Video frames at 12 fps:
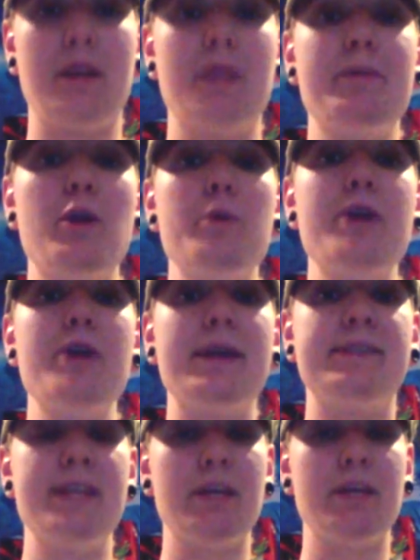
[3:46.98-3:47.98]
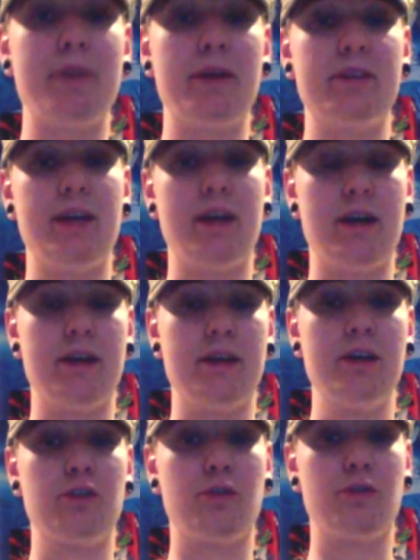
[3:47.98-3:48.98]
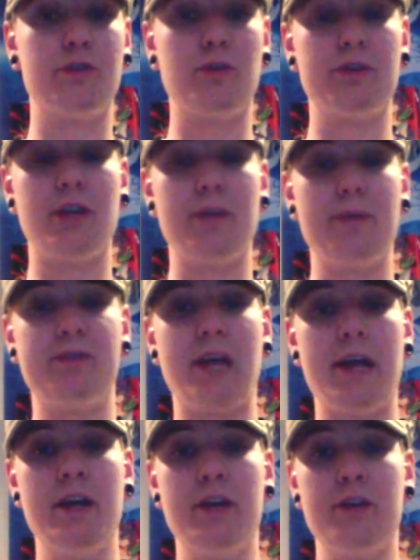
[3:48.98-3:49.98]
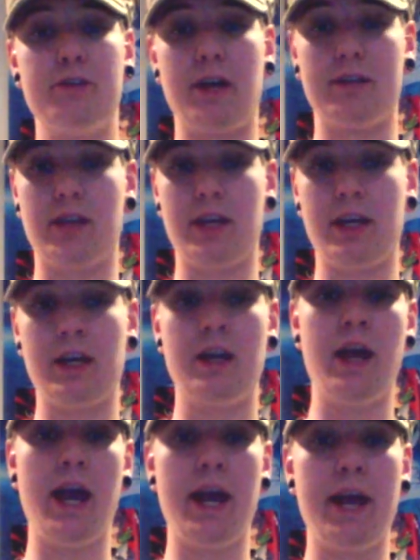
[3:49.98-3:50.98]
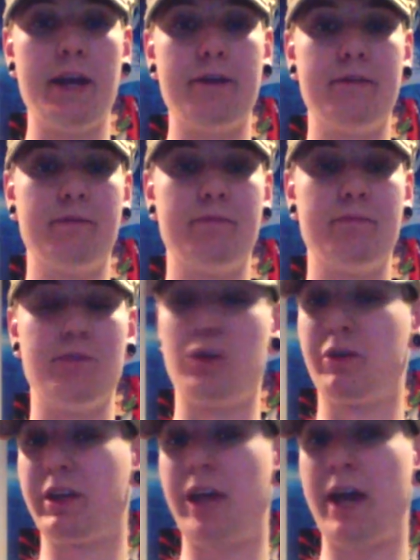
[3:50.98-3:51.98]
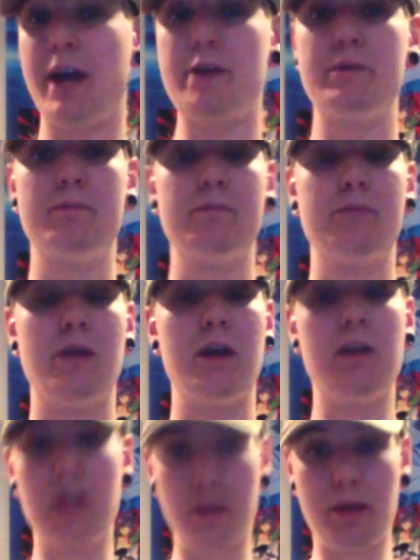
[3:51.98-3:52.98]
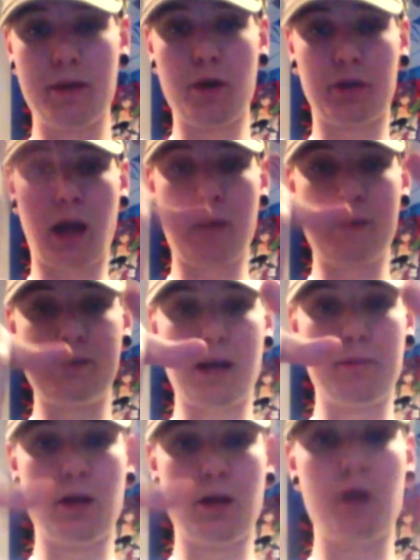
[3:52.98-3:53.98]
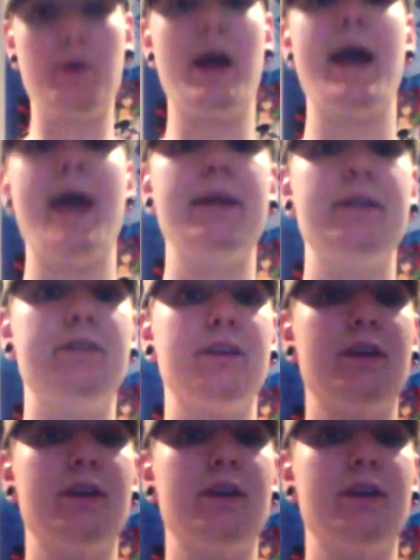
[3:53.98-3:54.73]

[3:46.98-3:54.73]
let me know what you guys think about the Toradora dub set. Do you guys like it? Hate it? Don't really care? Let me know in the comments down below. And